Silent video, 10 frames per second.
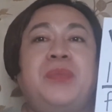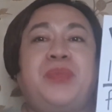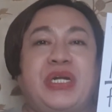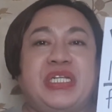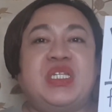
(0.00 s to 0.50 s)

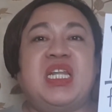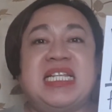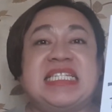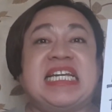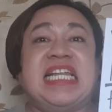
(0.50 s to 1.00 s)
person
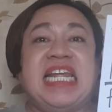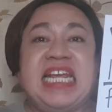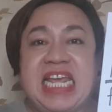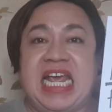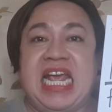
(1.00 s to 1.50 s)
is
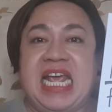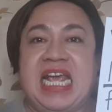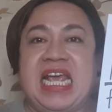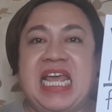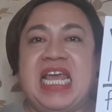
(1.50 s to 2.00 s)
cliquey
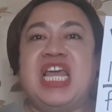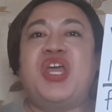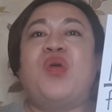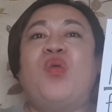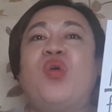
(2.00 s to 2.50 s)

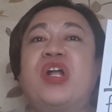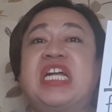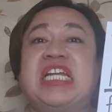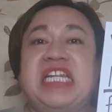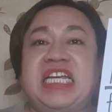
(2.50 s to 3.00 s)
or
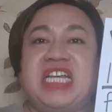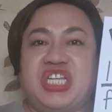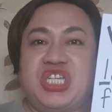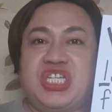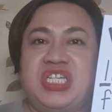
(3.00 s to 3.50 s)
cliquish.